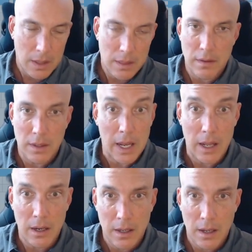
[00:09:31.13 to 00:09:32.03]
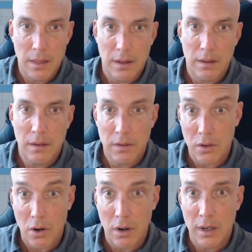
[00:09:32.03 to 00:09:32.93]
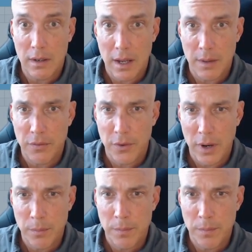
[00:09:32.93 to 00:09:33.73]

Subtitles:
data and the starting time frame.